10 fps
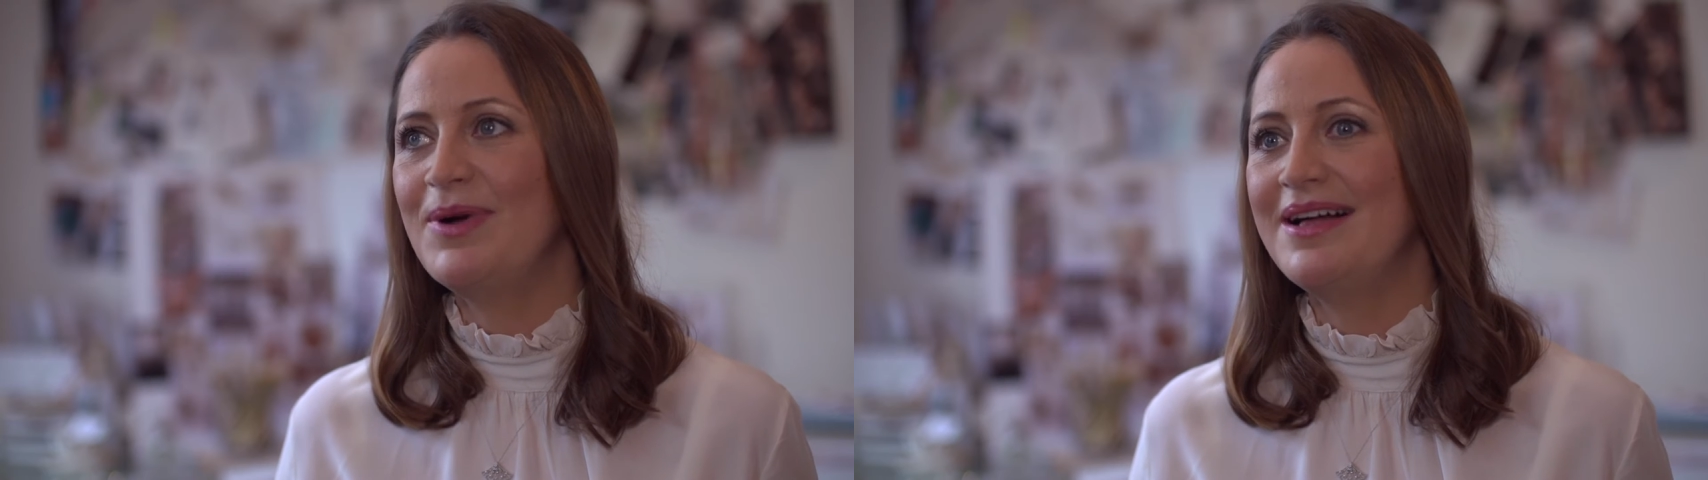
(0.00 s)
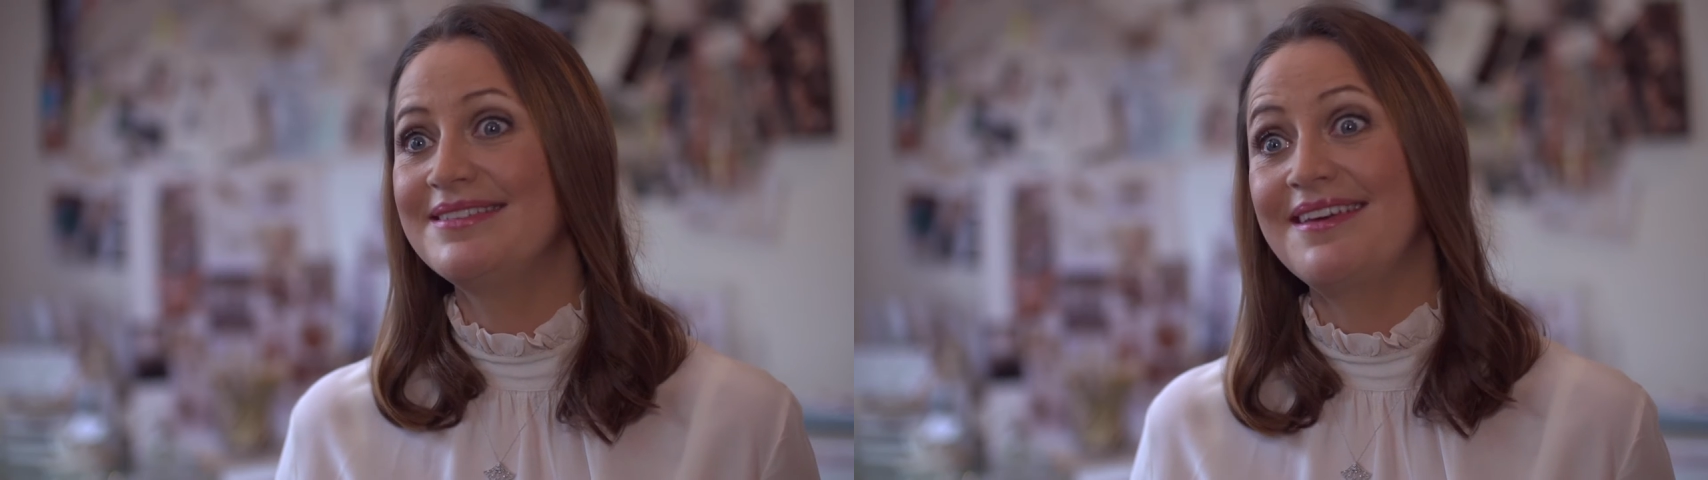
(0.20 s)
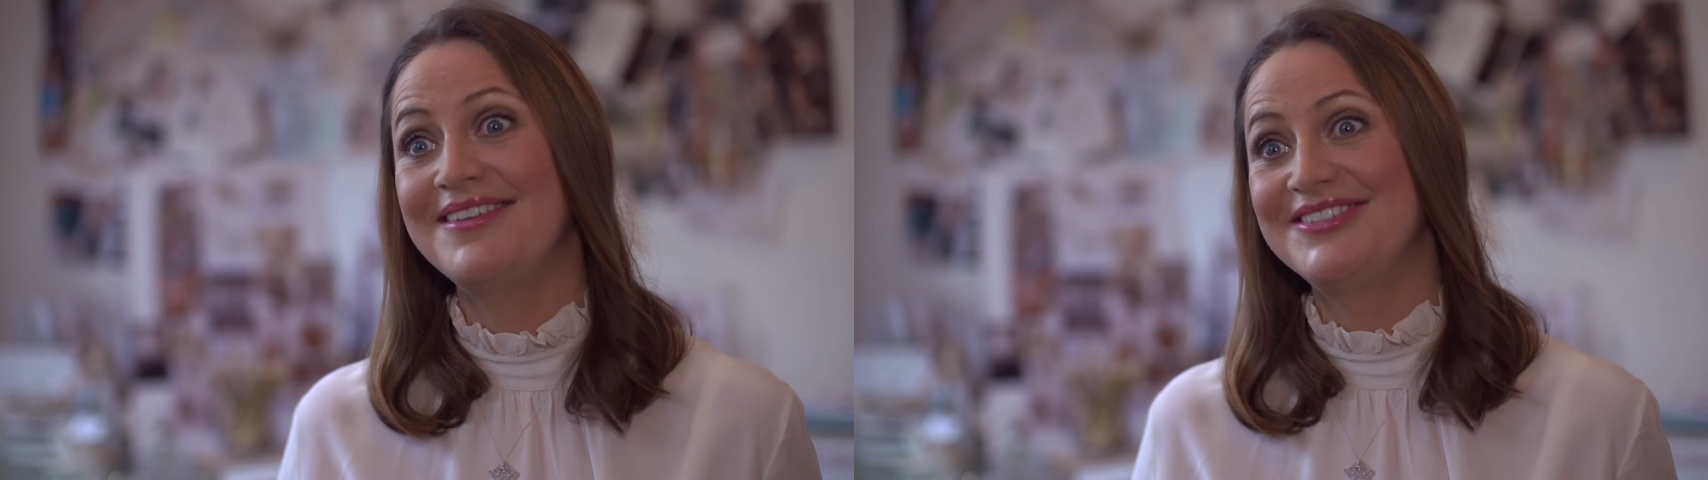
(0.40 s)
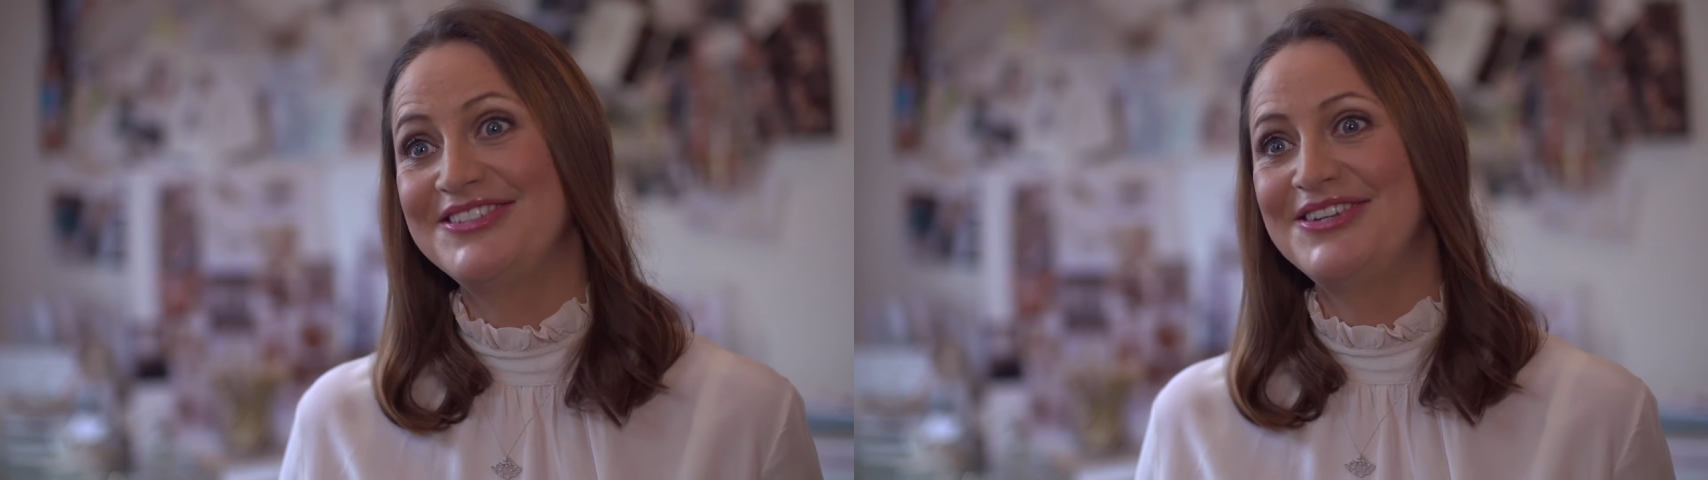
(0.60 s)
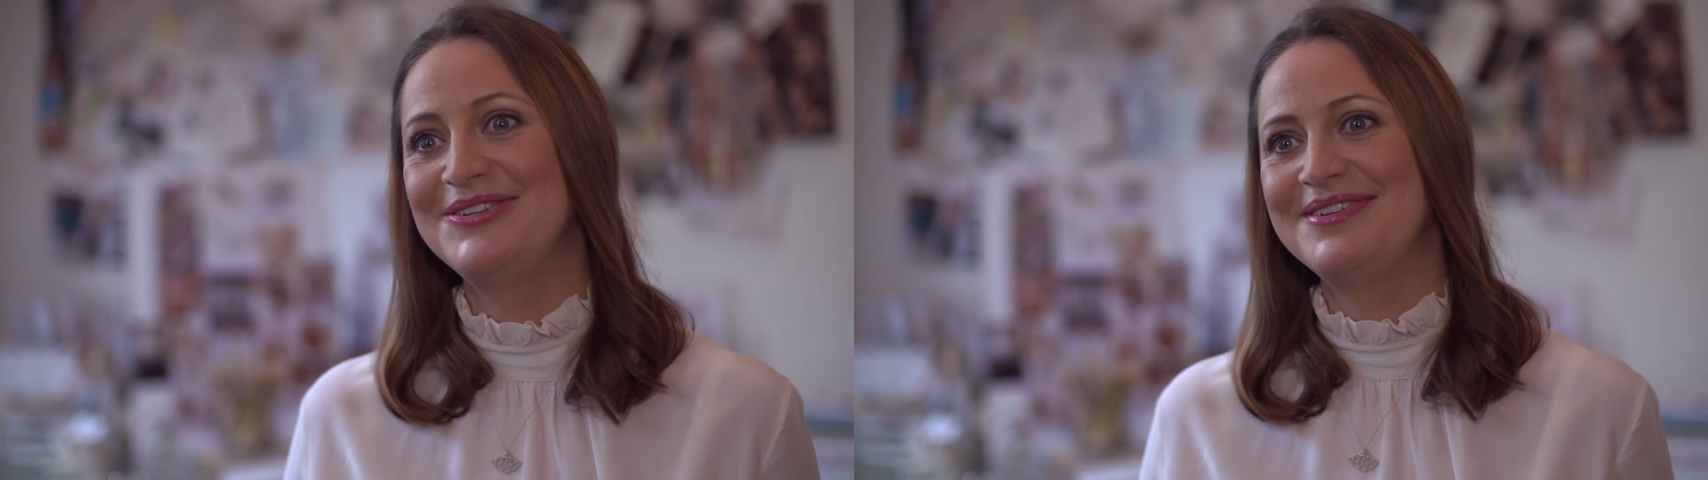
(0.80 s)
well, it's hard to
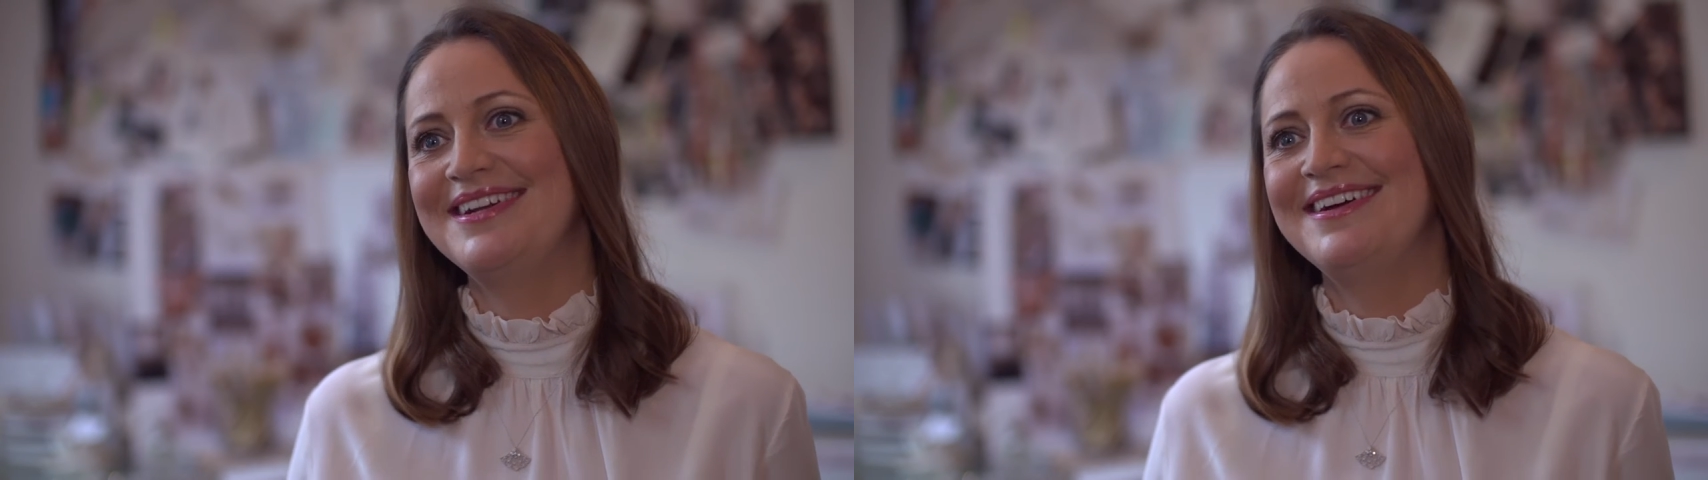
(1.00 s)
choose really,